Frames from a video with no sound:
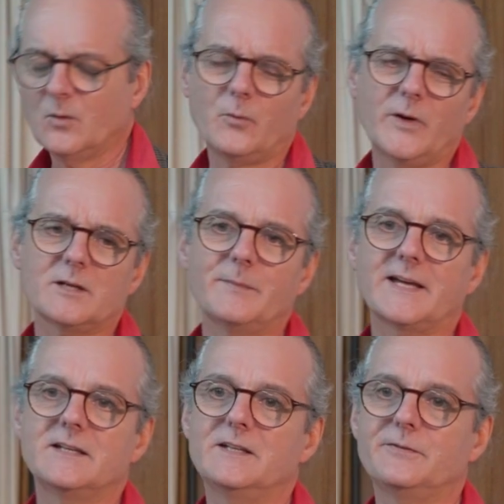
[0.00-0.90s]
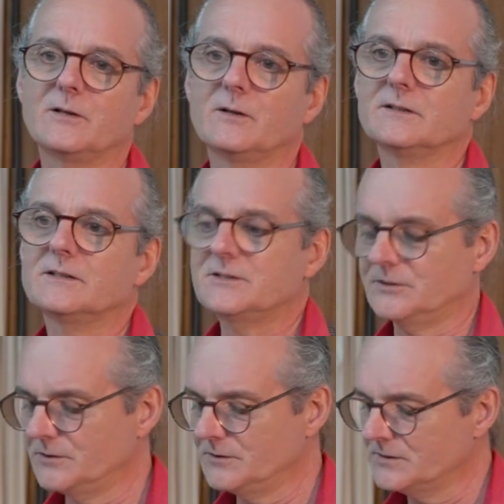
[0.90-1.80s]
We could make it difficult
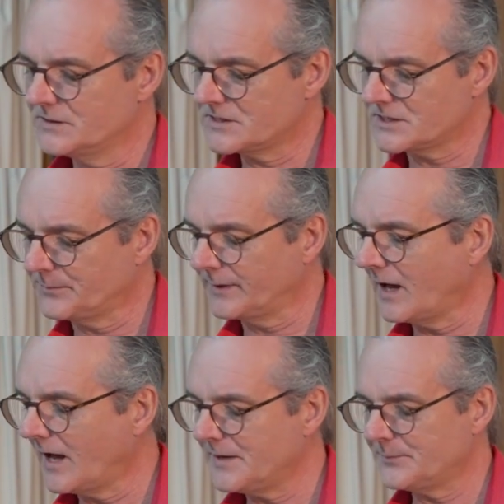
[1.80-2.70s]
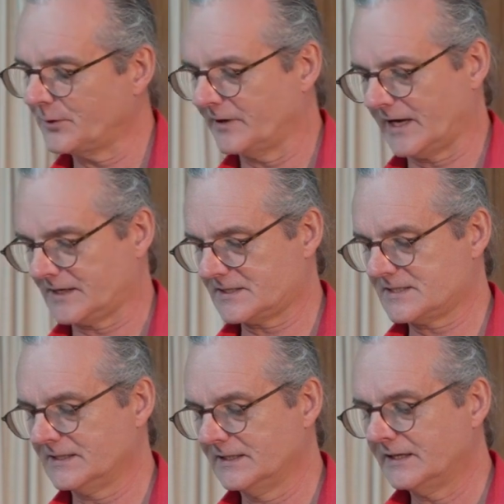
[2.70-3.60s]
to supply
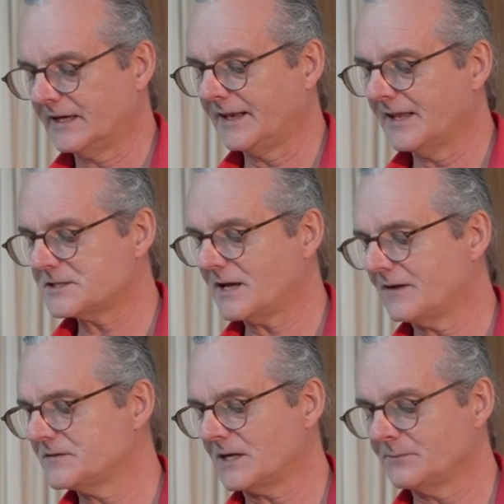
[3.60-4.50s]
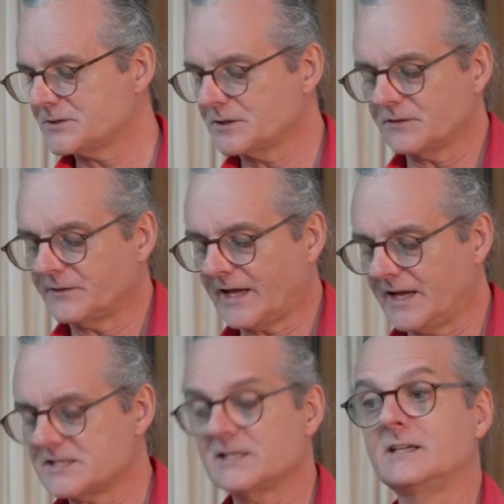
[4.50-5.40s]
products unless you have some
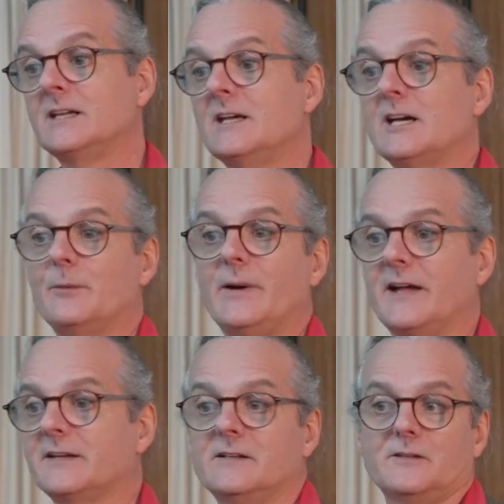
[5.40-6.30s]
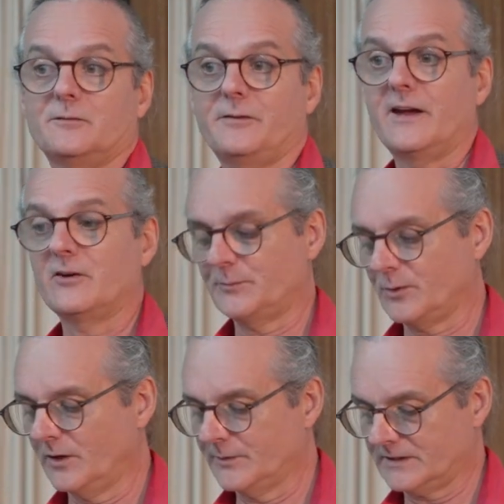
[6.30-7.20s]
certification about fair
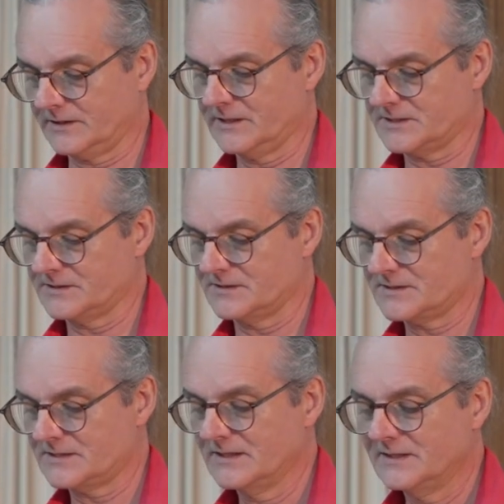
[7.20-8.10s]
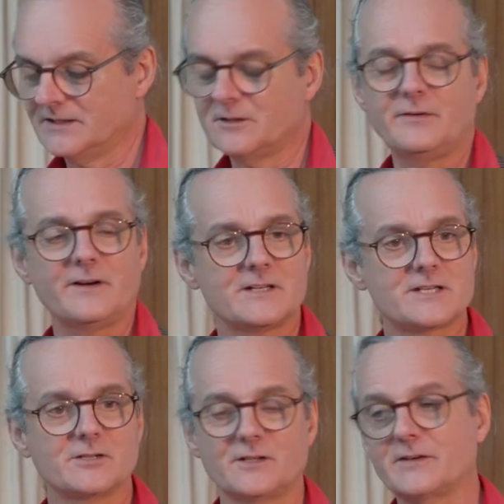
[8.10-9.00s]
employment conditions. There are various
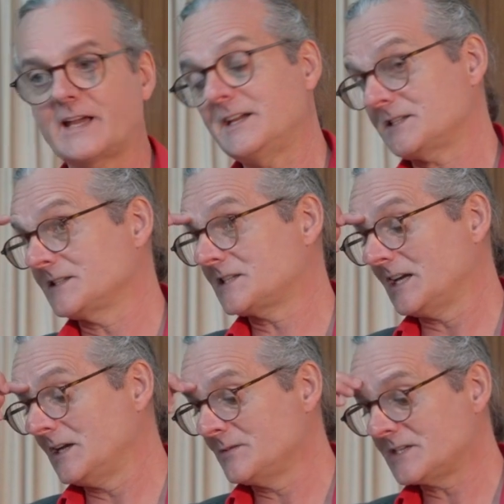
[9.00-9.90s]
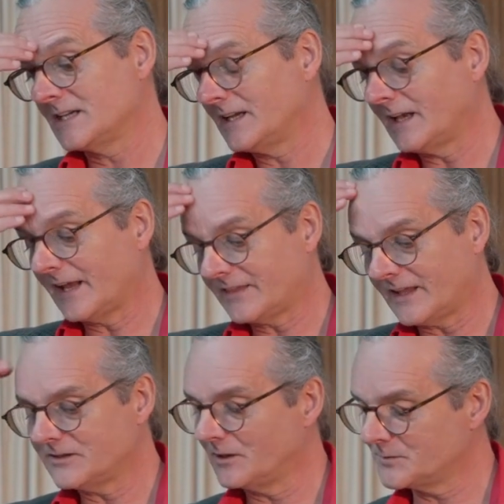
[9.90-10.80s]
certification schemes like
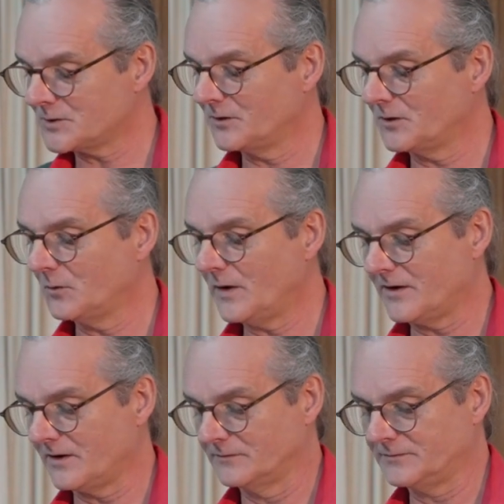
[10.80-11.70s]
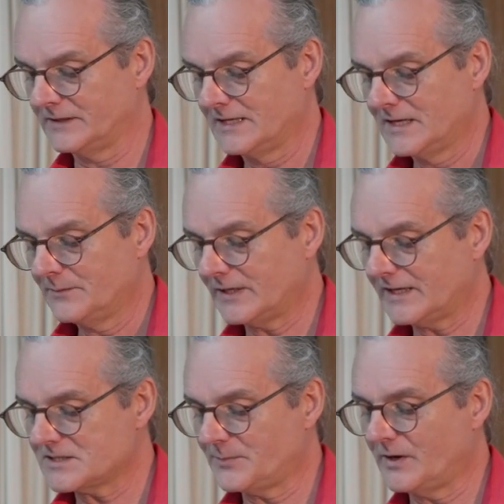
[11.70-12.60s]
that I'm sure you're aware of. But
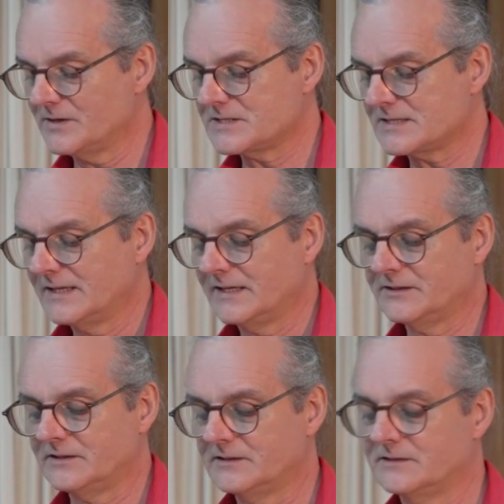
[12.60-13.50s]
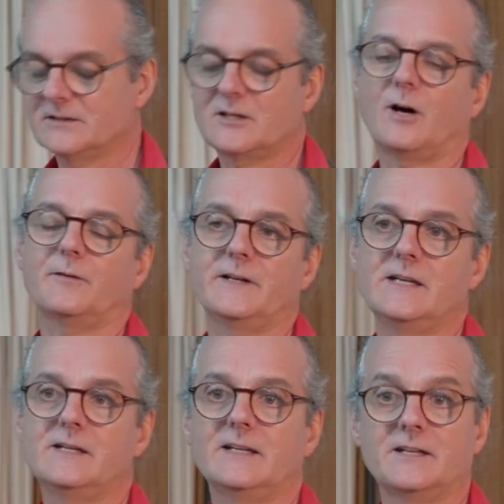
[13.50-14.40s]
let's suppose in the
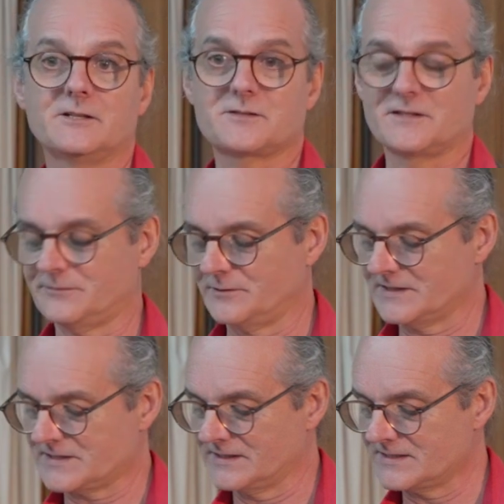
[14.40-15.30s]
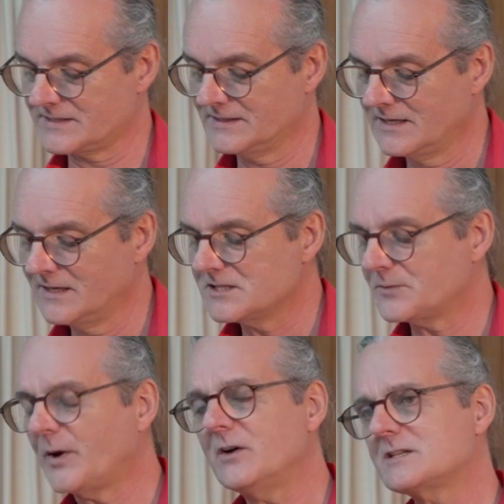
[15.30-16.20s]
coffee industry, for instance,
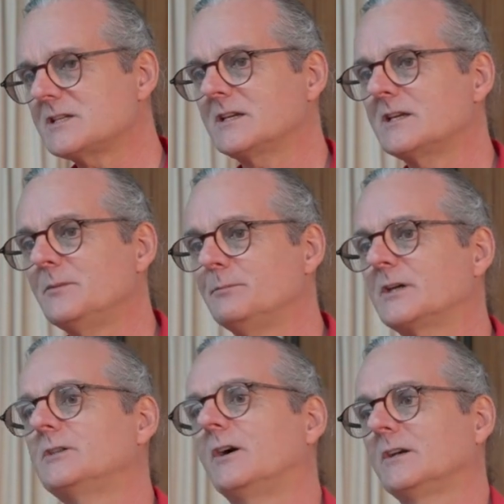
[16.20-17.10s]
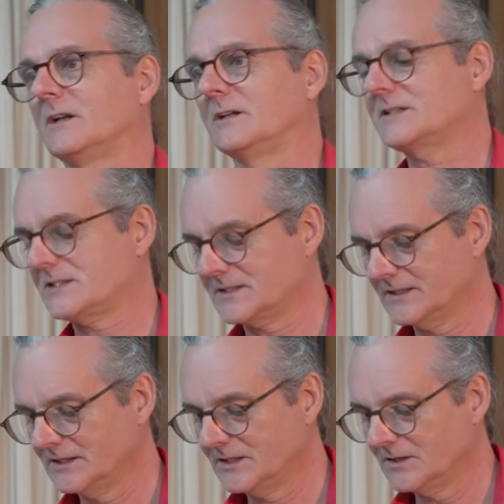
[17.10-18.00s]
suppose that McDonald's
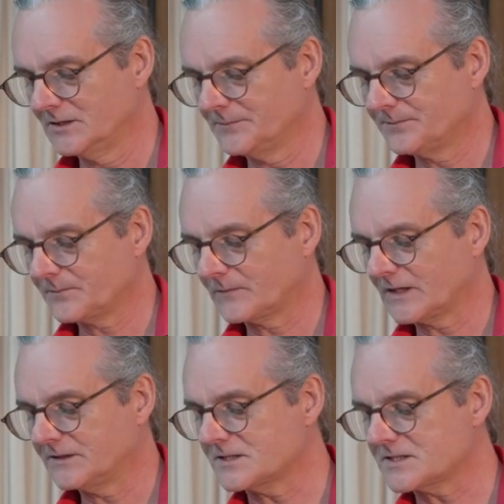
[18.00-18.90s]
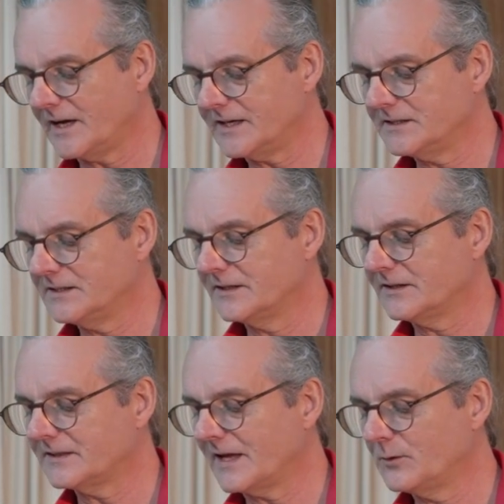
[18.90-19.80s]
decided
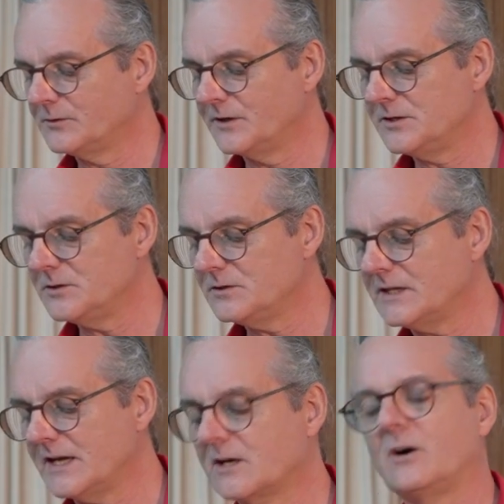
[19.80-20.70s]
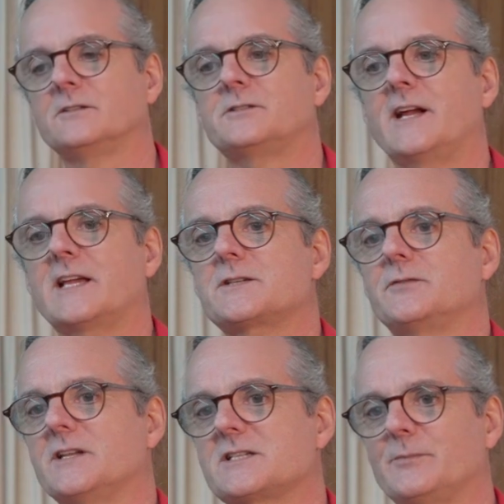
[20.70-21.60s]
that they would renew their contracts
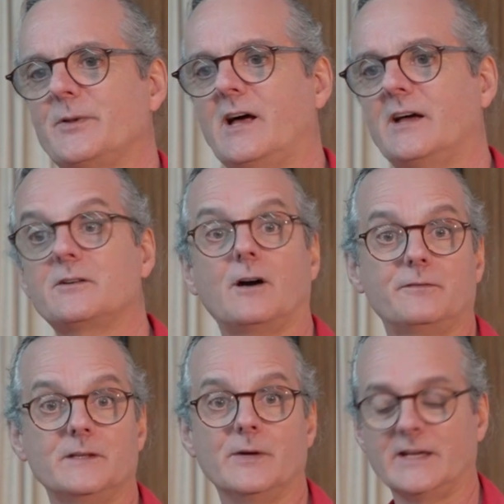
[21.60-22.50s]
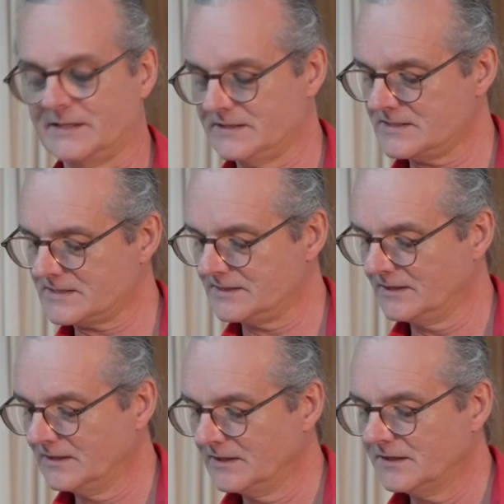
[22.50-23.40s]
for the supply of coffee beans,
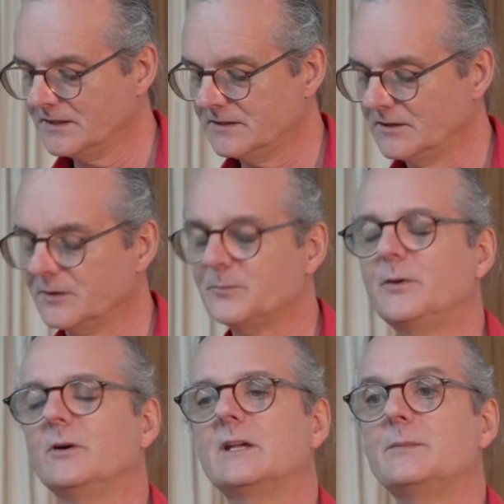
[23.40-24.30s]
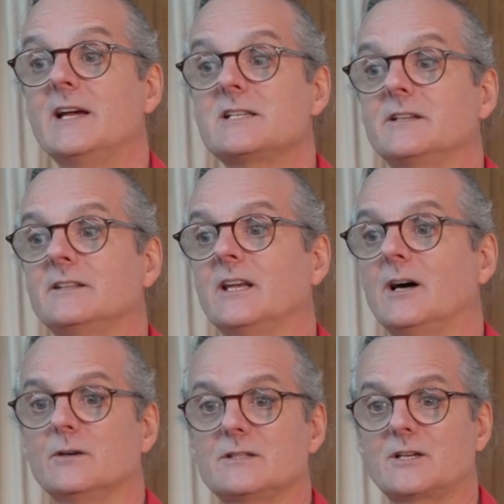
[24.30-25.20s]
not purely based on the
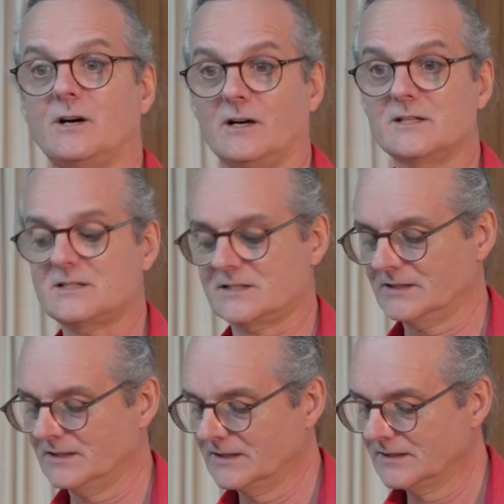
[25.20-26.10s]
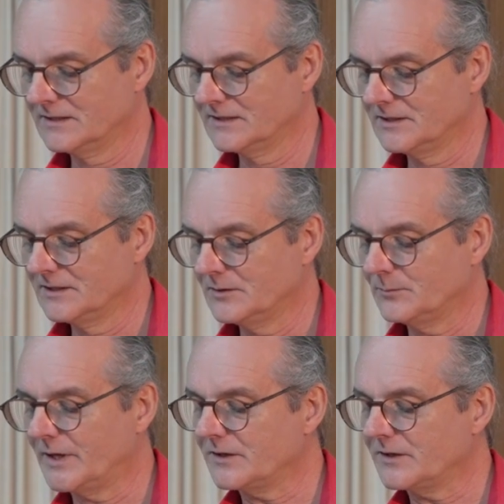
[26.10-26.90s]
lowest cost, but